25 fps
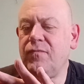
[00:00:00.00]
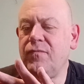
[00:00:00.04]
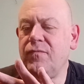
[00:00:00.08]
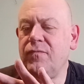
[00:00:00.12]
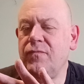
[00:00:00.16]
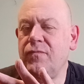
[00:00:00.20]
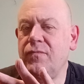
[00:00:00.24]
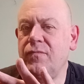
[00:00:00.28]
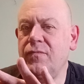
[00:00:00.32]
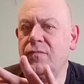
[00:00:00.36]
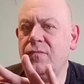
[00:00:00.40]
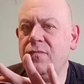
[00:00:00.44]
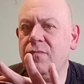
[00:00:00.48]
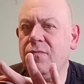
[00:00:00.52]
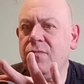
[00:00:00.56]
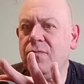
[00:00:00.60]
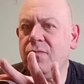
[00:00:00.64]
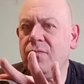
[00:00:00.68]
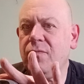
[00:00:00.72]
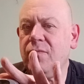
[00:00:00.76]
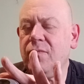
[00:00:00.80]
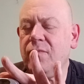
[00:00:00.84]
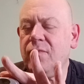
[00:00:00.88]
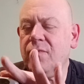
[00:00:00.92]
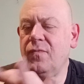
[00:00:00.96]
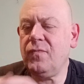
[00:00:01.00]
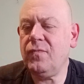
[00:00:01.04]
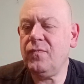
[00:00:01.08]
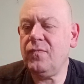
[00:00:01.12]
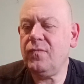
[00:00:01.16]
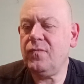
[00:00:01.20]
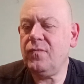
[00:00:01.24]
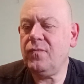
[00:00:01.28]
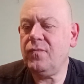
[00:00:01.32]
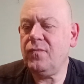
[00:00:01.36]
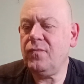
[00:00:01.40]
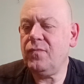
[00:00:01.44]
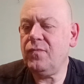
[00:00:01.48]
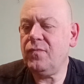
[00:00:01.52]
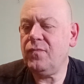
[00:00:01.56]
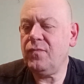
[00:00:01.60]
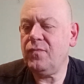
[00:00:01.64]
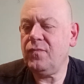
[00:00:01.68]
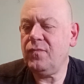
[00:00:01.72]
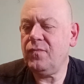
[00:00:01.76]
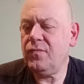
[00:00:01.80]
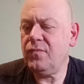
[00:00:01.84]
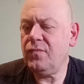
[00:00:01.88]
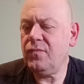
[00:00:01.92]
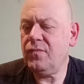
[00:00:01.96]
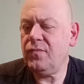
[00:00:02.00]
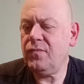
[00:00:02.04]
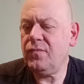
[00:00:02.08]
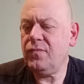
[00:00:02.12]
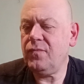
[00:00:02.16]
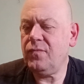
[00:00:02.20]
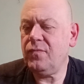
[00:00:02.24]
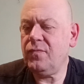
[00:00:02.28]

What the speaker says: (silence)